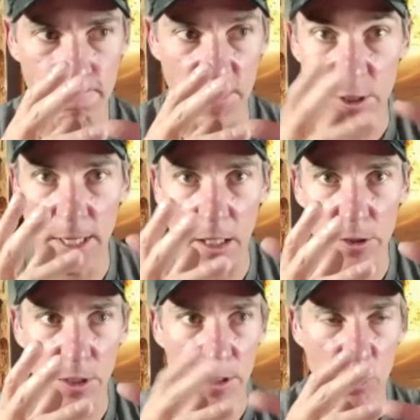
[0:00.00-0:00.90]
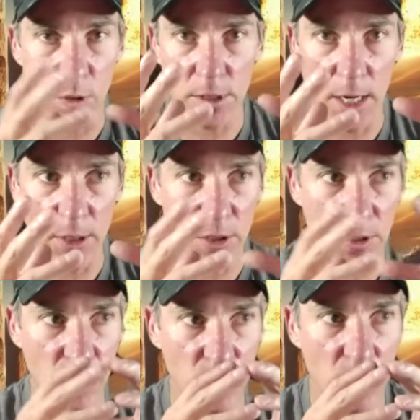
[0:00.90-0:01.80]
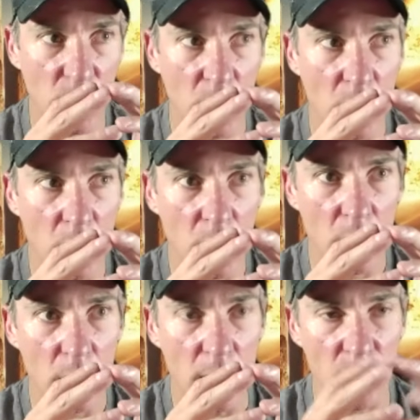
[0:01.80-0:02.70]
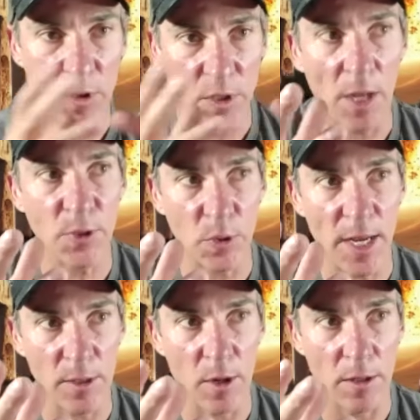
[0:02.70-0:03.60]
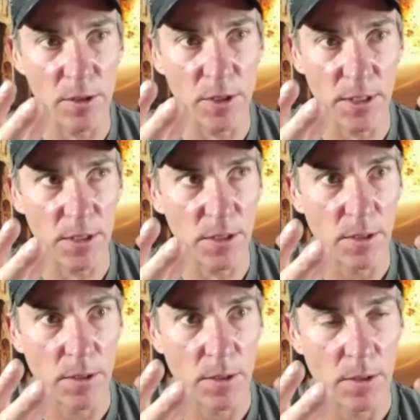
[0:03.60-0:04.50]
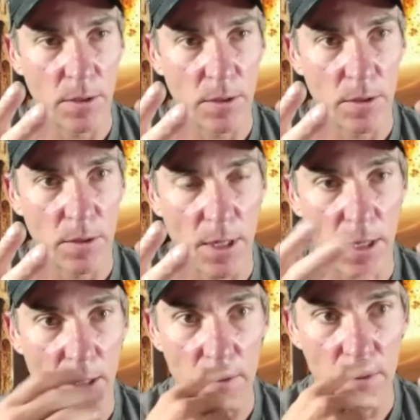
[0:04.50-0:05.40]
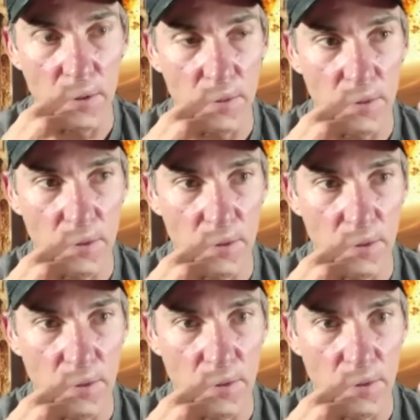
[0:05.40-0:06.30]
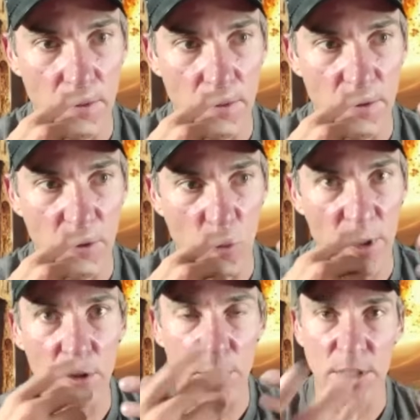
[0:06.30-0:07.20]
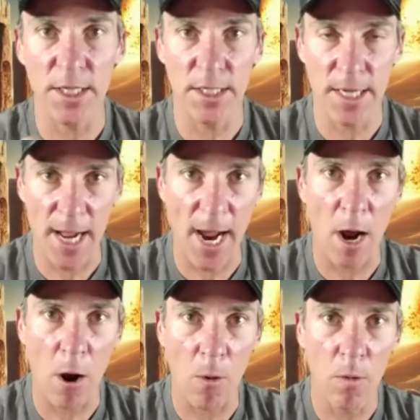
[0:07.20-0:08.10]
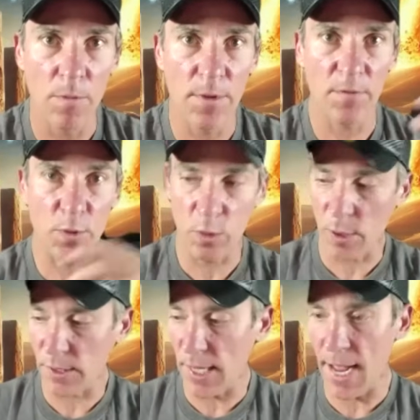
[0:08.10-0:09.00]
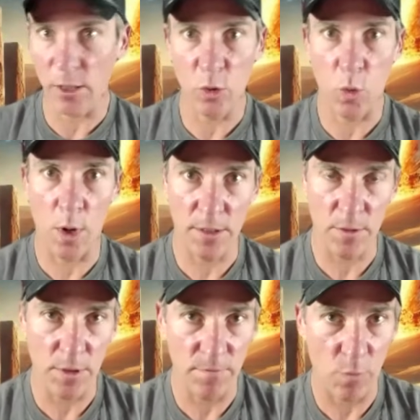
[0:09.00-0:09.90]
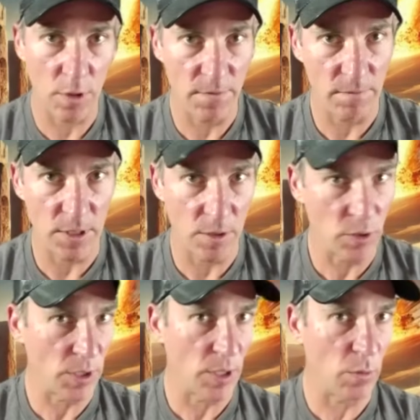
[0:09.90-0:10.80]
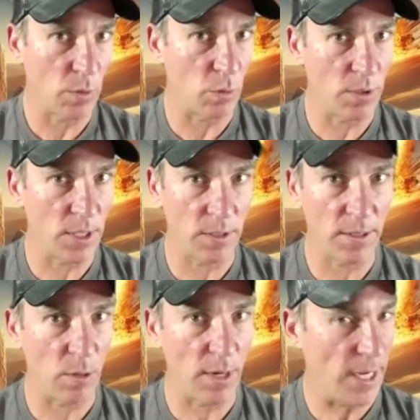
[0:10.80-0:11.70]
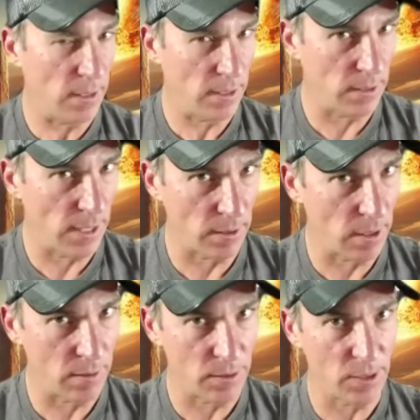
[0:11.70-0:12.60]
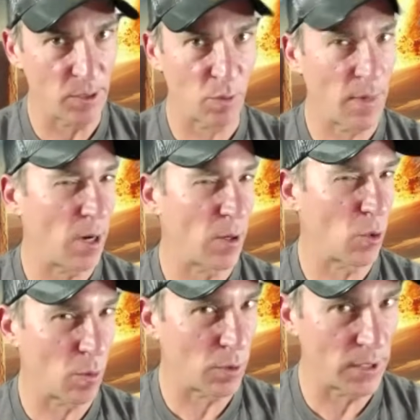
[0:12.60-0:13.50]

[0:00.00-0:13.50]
intelligence, one consciousness. And there's also technologies that we are seeing now that if we looked at 20, 30, 40, 50 years ago, we would think that they were alien technologies or paranormal